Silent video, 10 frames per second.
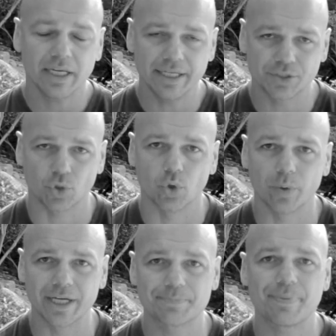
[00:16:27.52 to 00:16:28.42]
it's
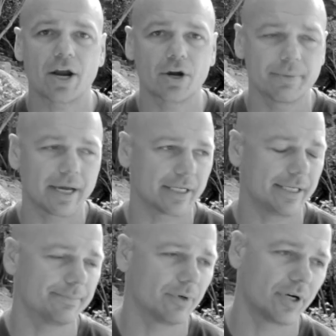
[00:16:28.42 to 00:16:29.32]
always paramount
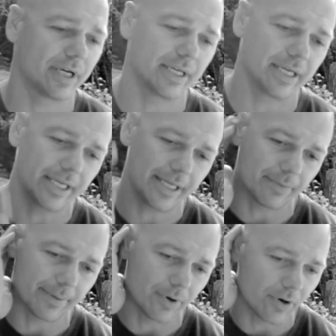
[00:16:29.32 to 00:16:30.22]
in my in
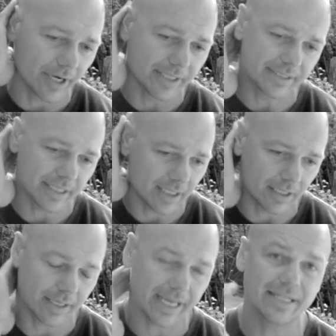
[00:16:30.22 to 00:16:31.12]
my mind
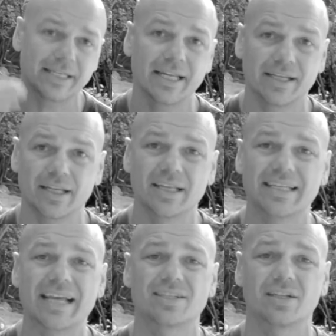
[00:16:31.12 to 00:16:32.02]
uh, and and it,
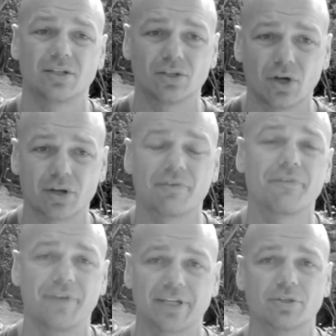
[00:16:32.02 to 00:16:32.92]
it, has a lot of
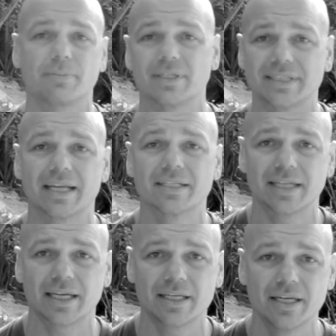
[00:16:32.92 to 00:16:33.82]
effect on my
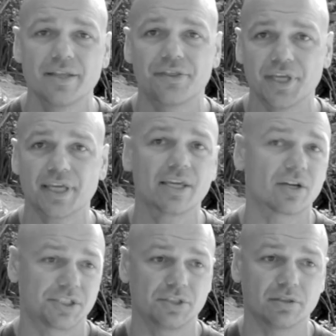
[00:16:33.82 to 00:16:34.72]
day-to-day thinking
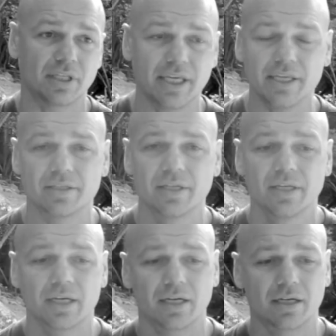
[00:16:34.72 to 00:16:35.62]
I still eat
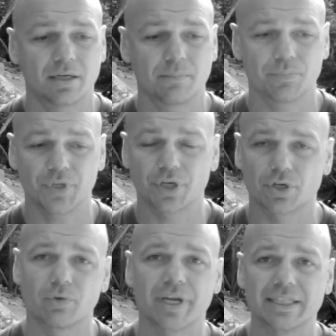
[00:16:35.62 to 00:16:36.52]
um, you know
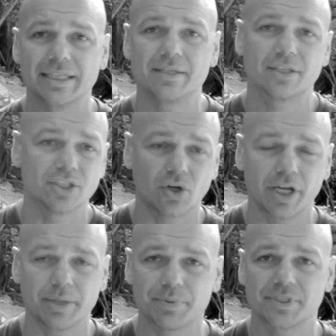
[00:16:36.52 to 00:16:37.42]
correctly
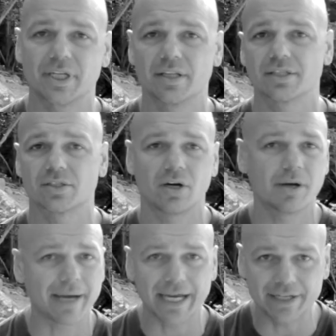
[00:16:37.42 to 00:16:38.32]
90% of the
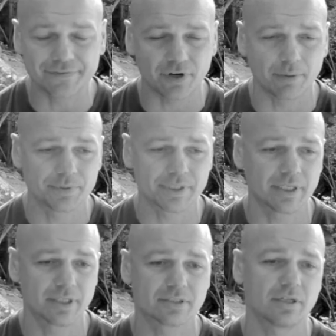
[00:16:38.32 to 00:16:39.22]
time
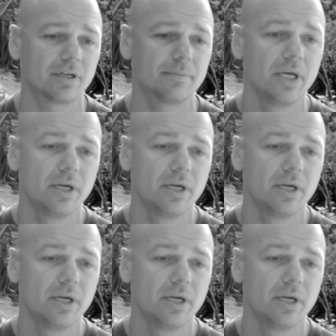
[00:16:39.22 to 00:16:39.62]
85% of the time